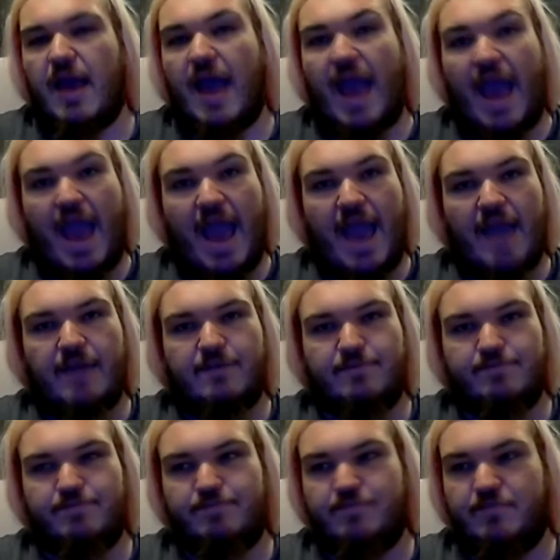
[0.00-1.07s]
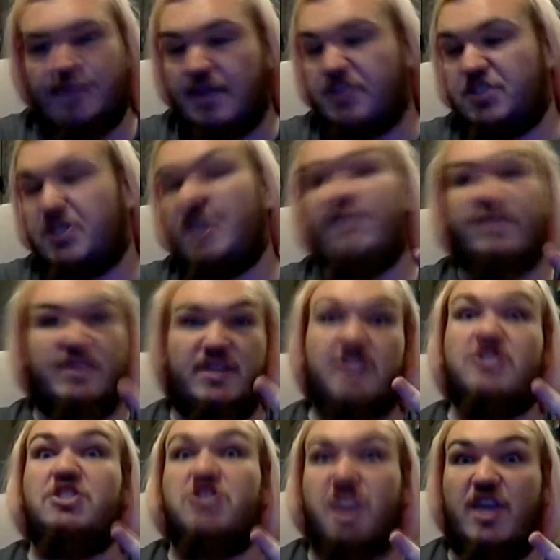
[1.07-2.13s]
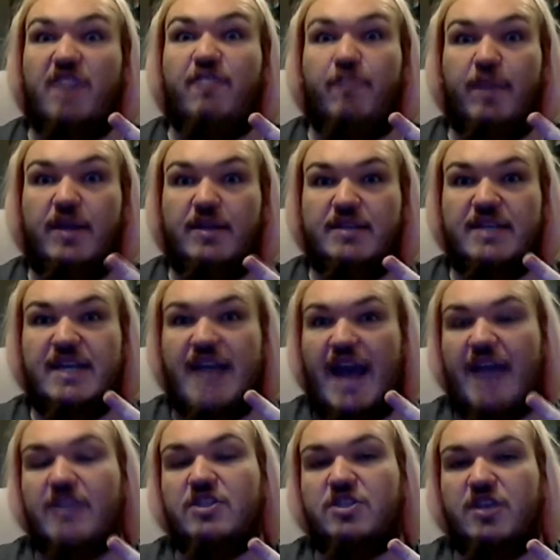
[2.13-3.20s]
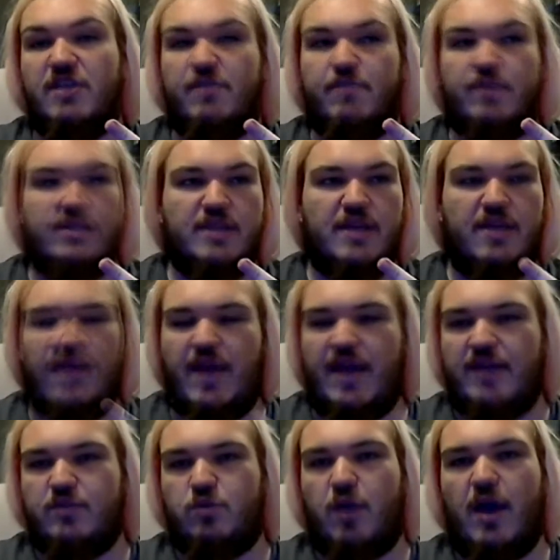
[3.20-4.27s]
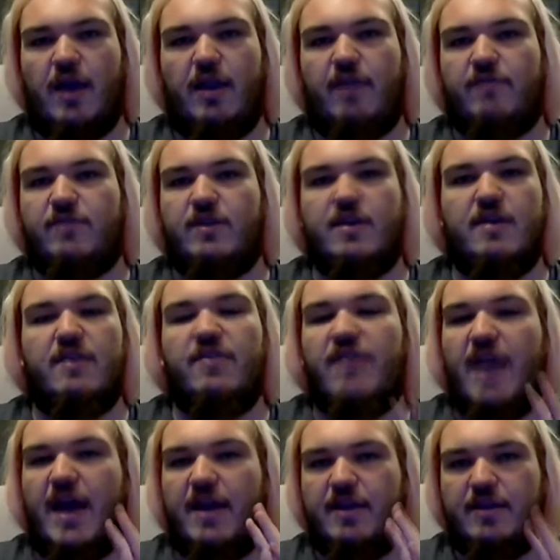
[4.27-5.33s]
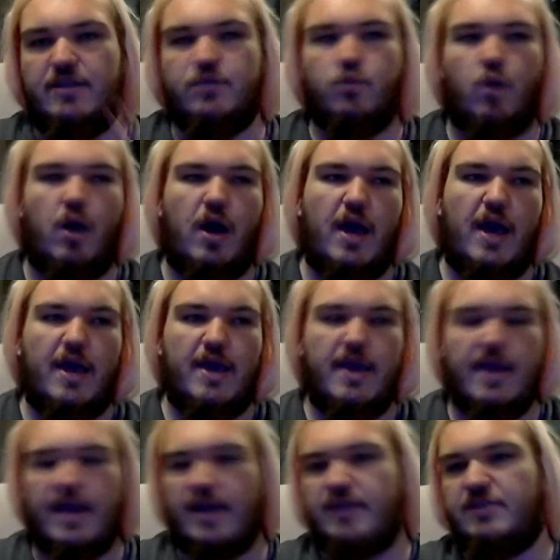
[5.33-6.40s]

and achievement. Achievements. It had achievements, and that is why I loved it. That is why it is